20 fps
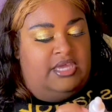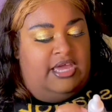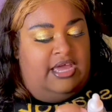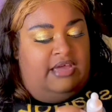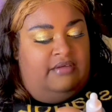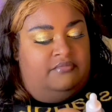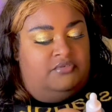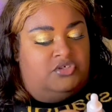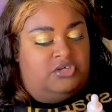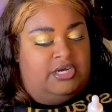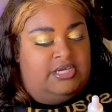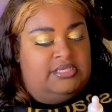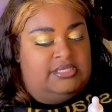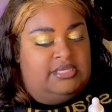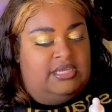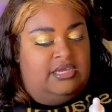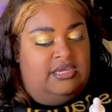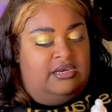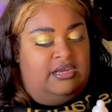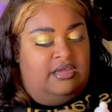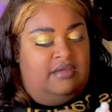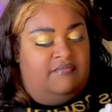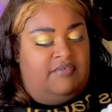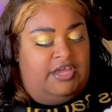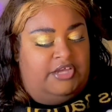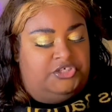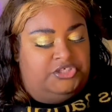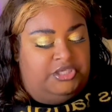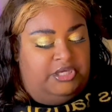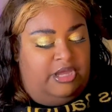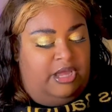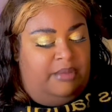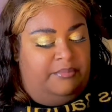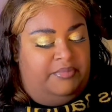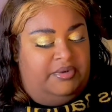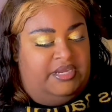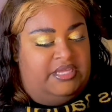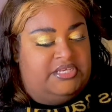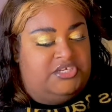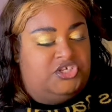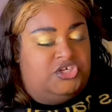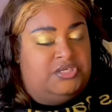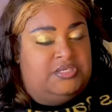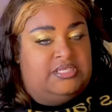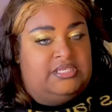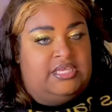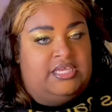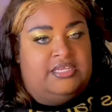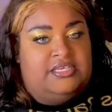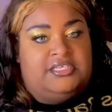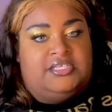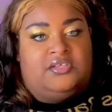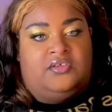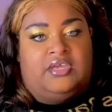have dry skin. I have actually combination skin.